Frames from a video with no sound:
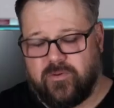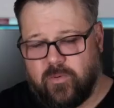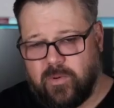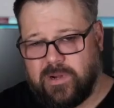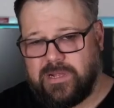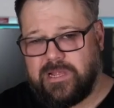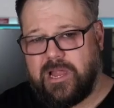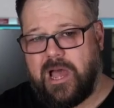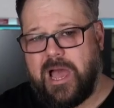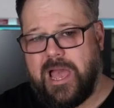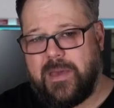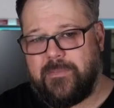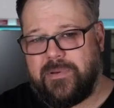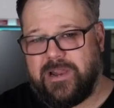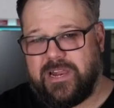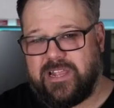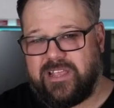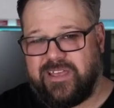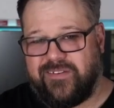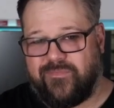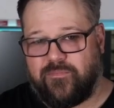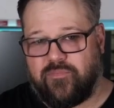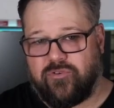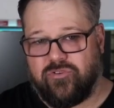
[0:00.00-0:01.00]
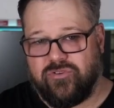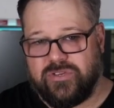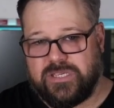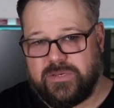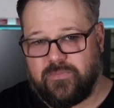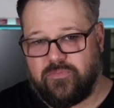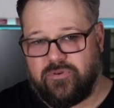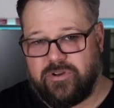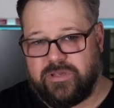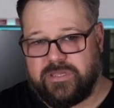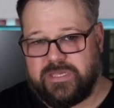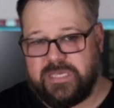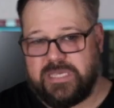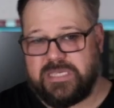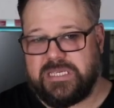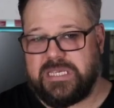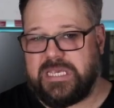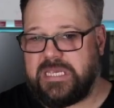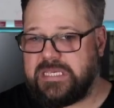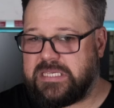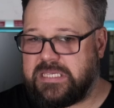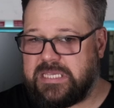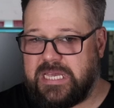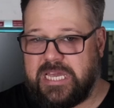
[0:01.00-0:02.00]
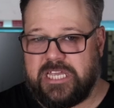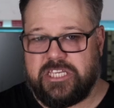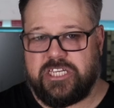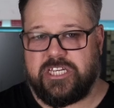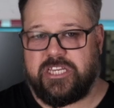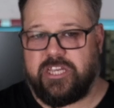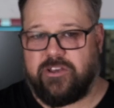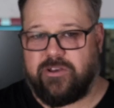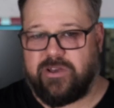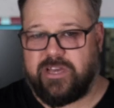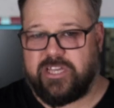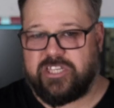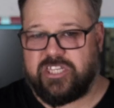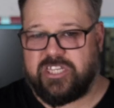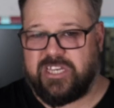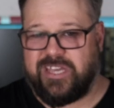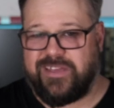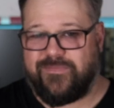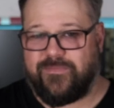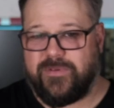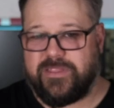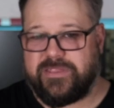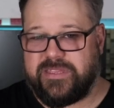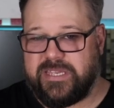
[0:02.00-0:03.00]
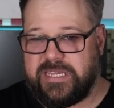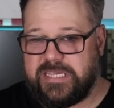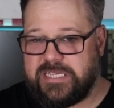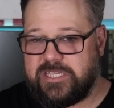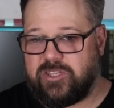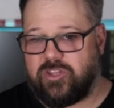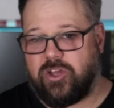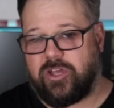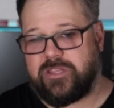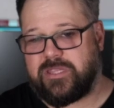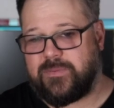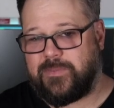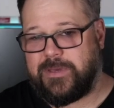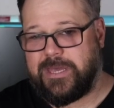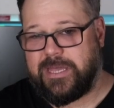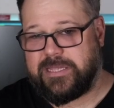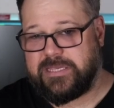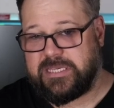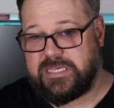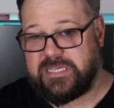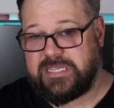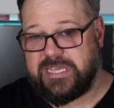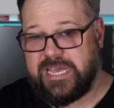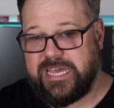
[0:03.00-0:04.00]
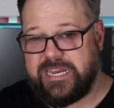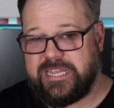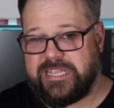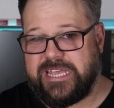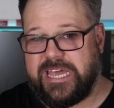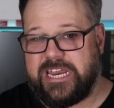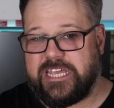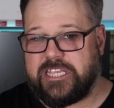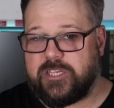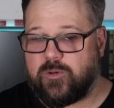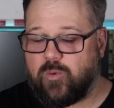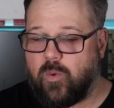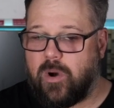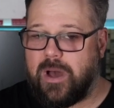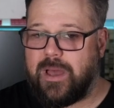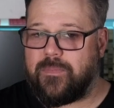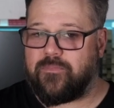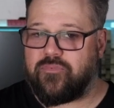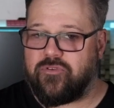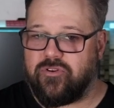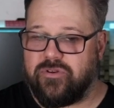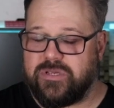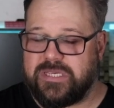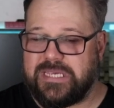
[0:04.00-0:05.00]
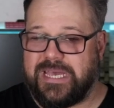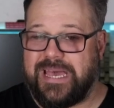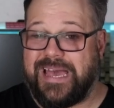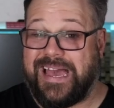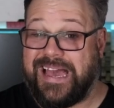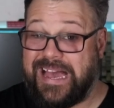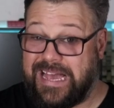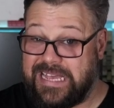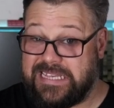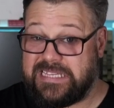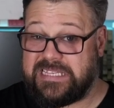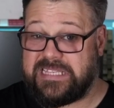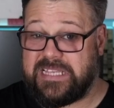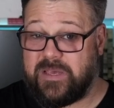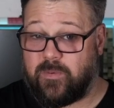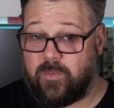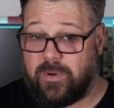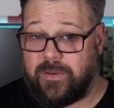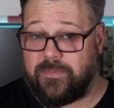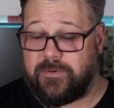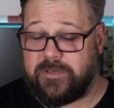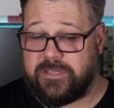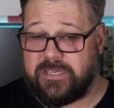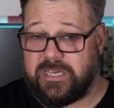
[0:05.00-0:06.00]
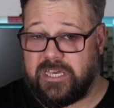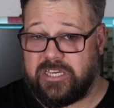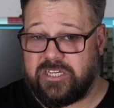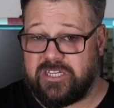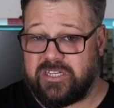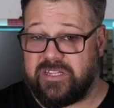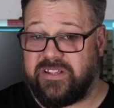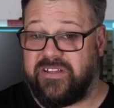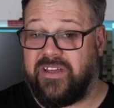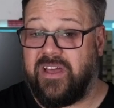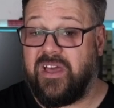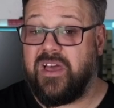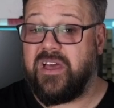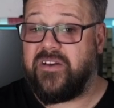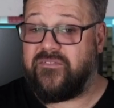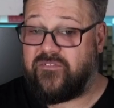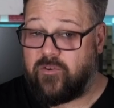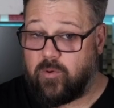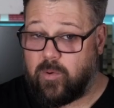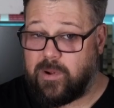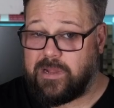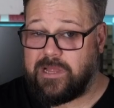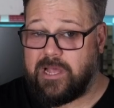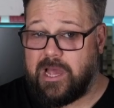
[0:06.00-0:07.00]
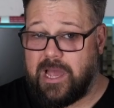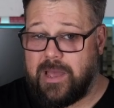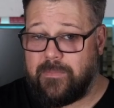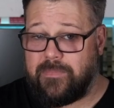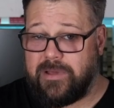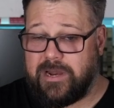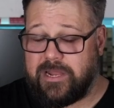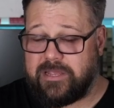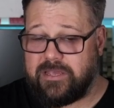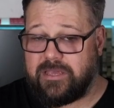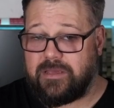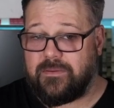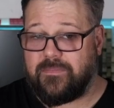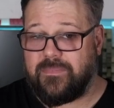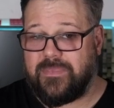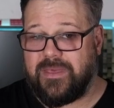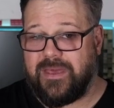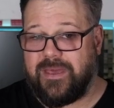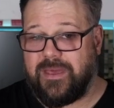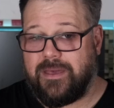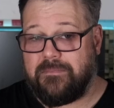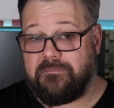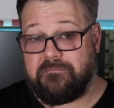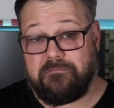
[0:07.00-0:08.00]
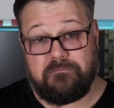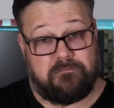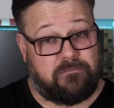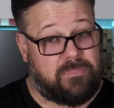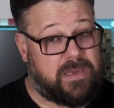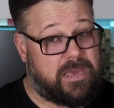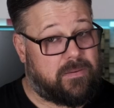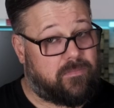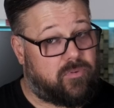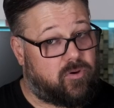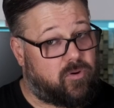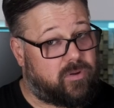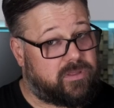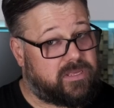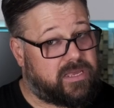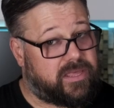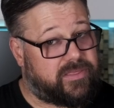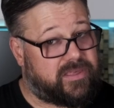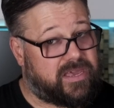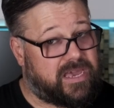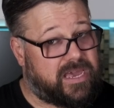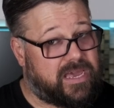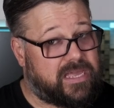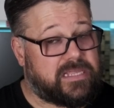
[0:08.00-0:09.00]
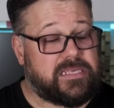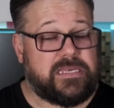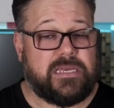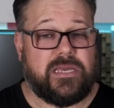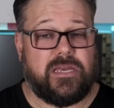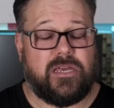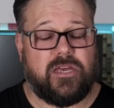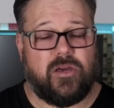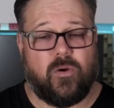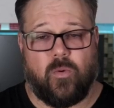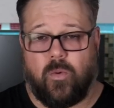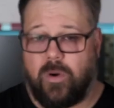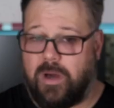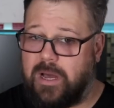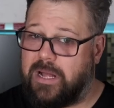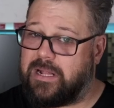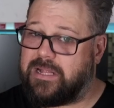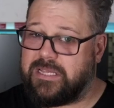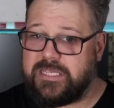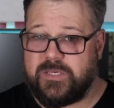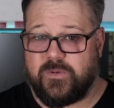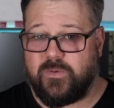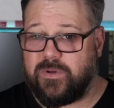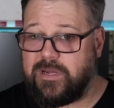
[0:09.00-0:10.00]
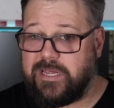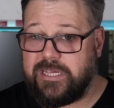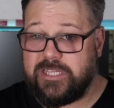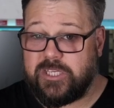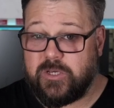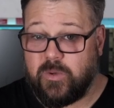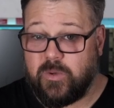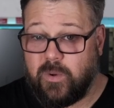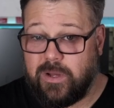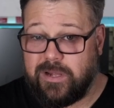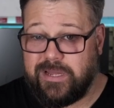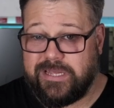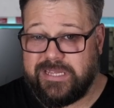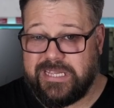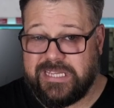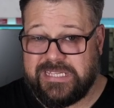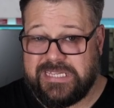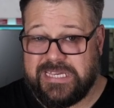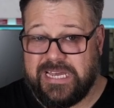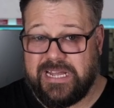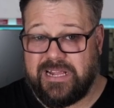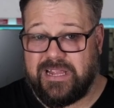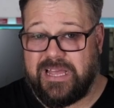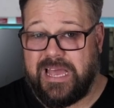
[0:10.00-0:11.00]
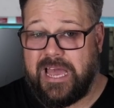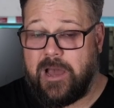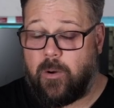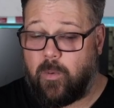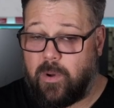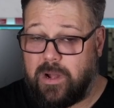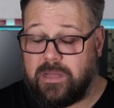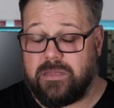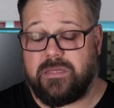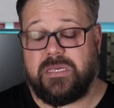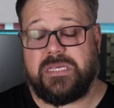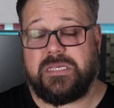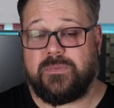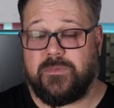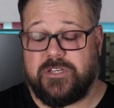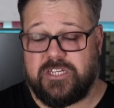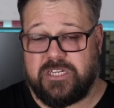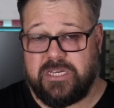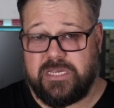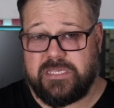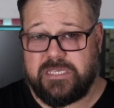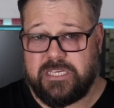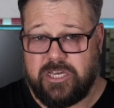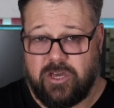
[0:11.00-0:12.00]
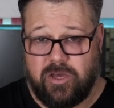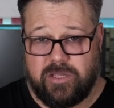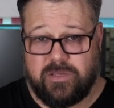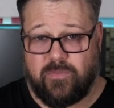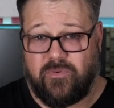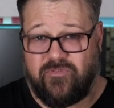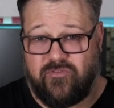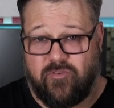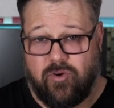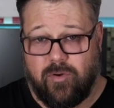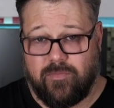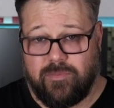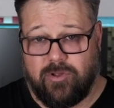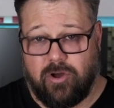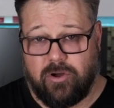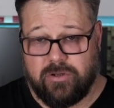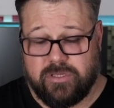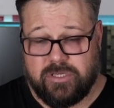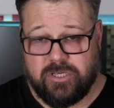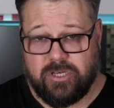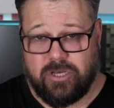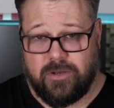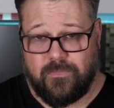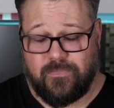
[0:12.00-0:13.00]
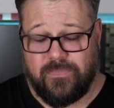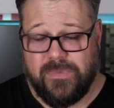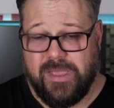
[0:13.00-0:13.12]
reliability of Prusa printers is an engineering achievement that is not to be understated, and it's why Prusa has that reputation for reliability. Bambu, on the other hand, well, it's really too early to tell how well these machines are going to perform long term.